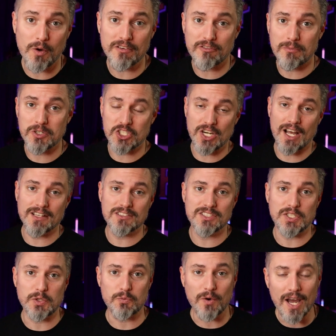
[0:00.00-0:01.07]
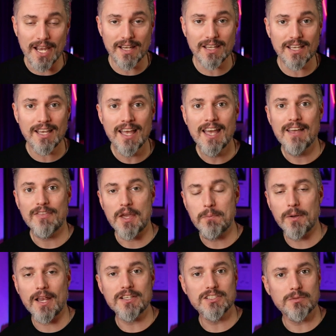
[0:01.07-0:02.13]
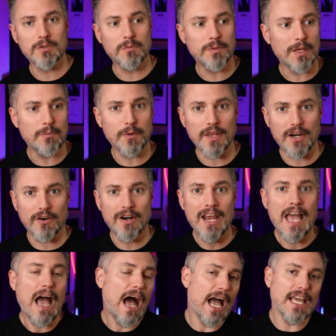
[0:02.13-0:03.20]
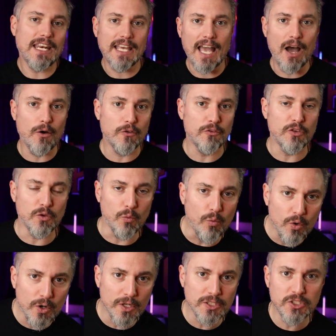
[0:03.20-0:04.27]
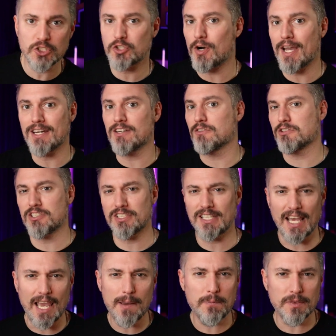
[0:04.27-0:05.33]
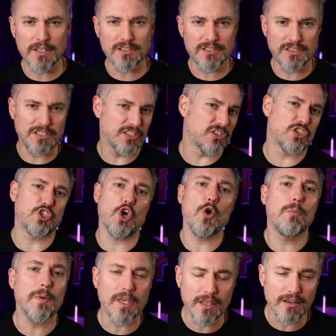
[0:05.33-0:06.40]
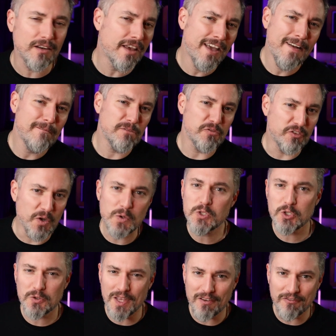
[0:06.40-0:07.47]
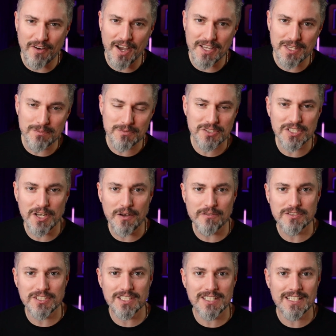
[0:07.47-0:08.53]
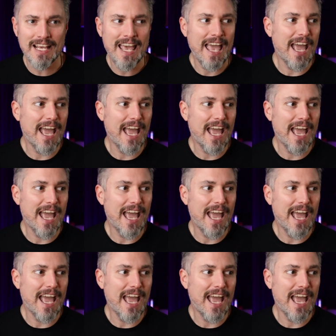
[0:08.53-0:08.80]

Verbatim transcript: one from John C. Reilly. They play some of the people that are hiding out in the woods trying to escape this dystopian future they find themselves in,